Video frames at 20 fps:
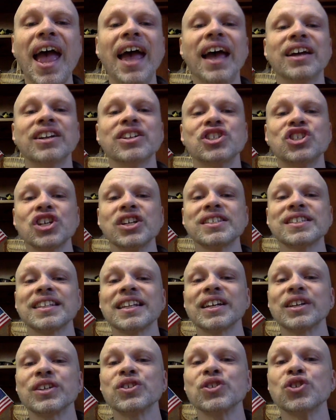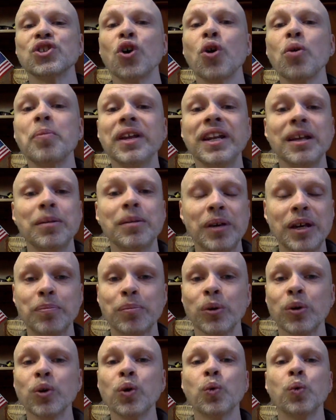And just like so many
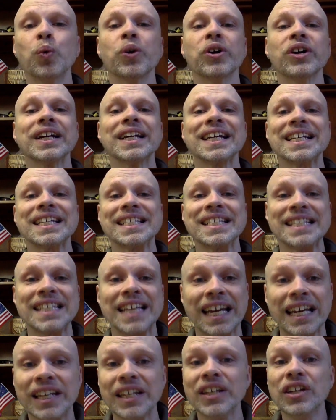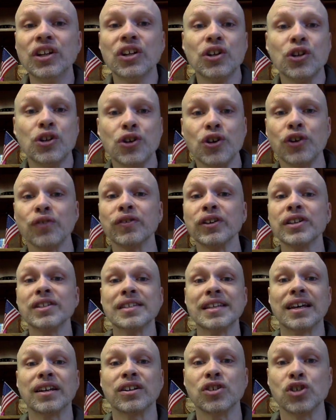people were excited,
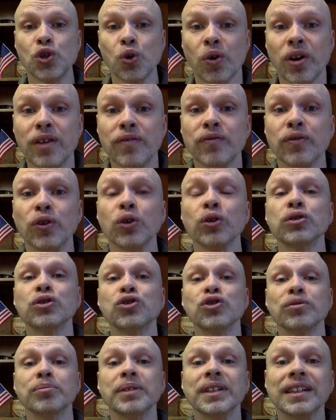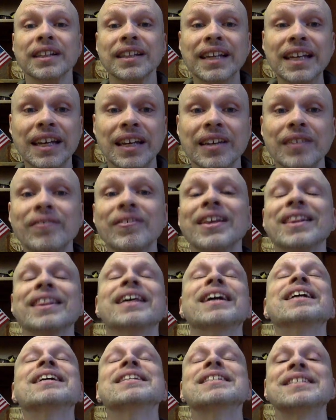nervous, and joyful to believe
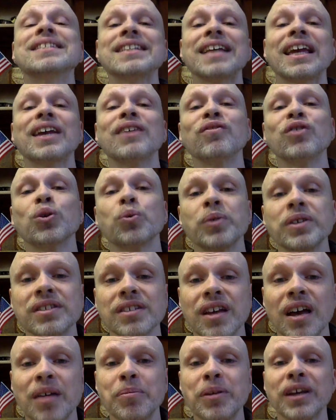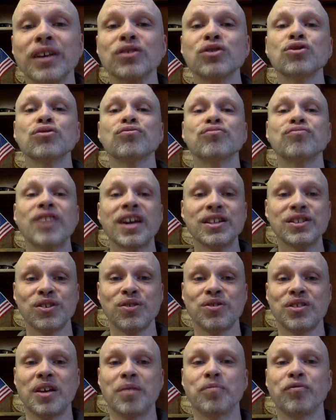that a Savior was coming to
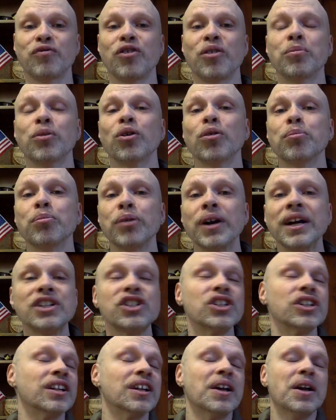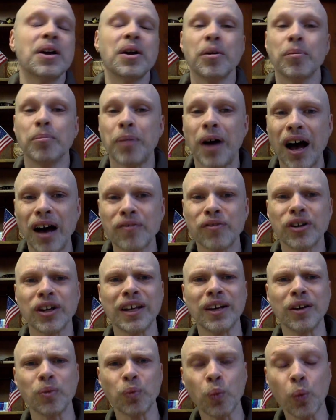rescue them from oppression,
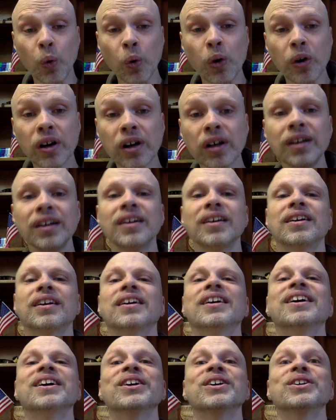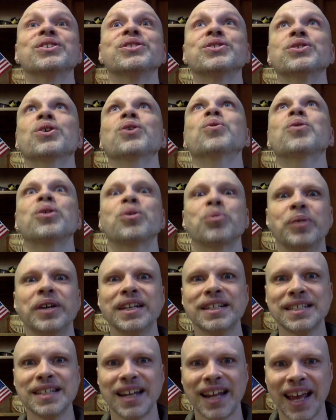poverty, and war, so are
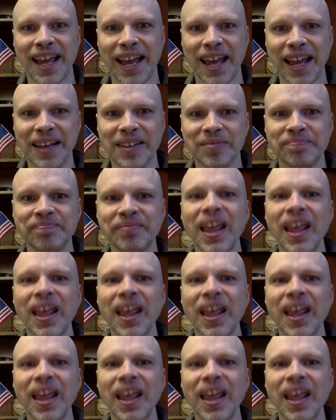we today.